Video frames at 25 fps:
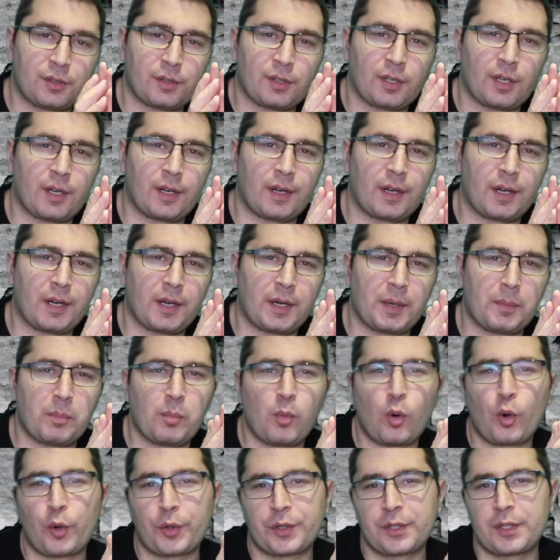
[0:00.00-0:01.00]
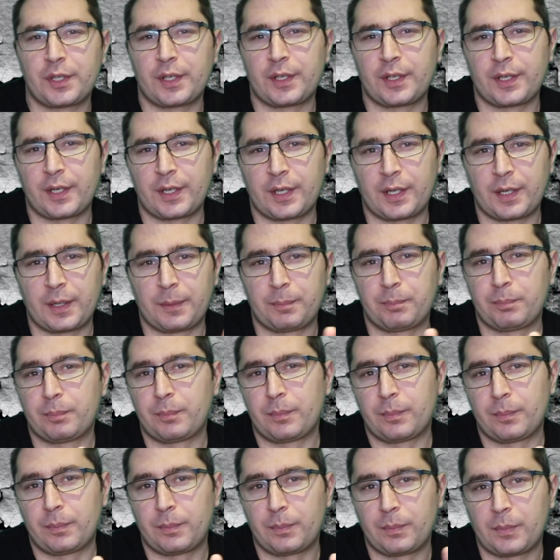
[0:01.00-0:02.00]
more than
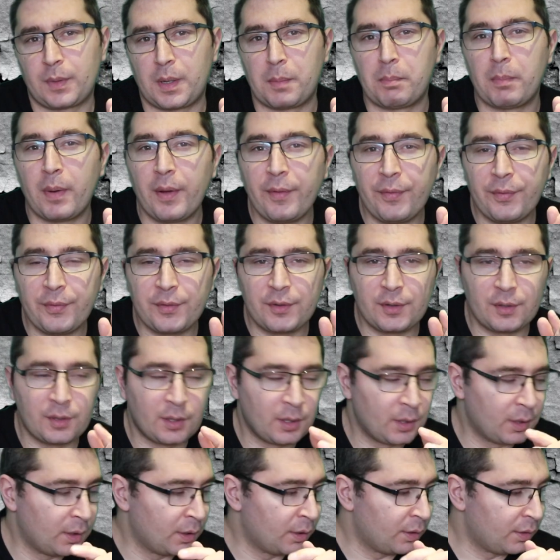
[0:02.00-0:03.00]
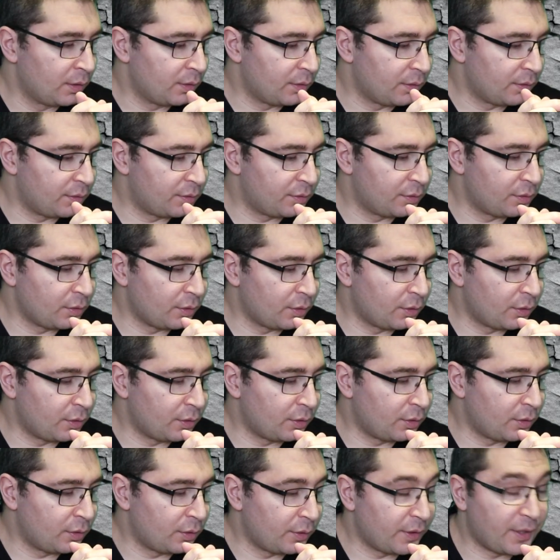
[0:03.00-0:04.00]
a month.
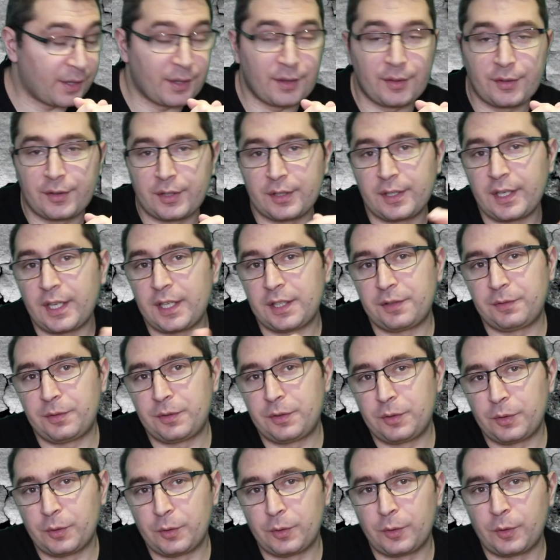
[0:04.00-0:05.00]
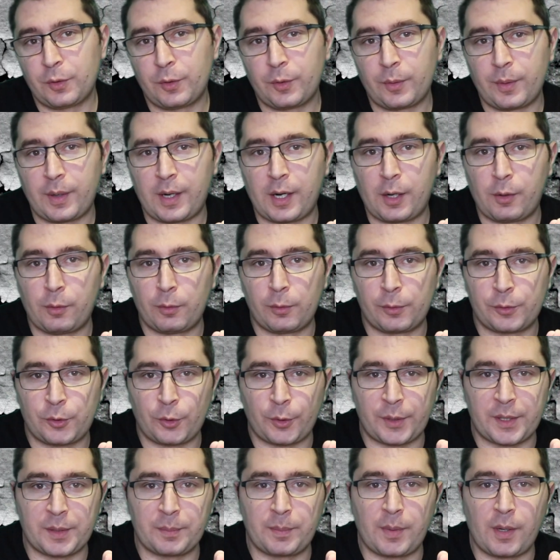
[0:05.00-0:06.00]
So in today's video I will
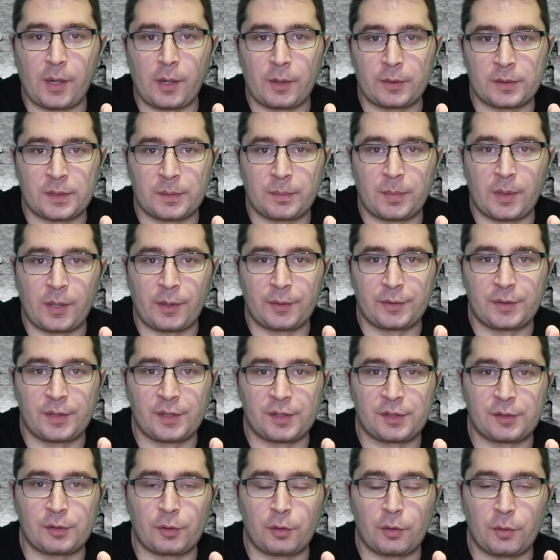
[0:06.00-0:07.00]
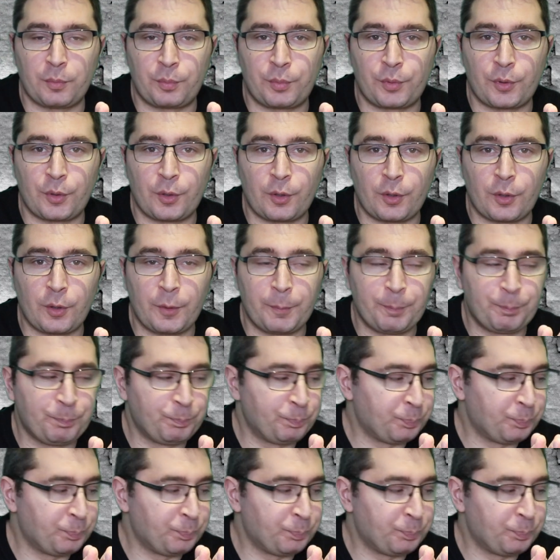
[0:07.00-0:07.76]
talk about this Solo Pro.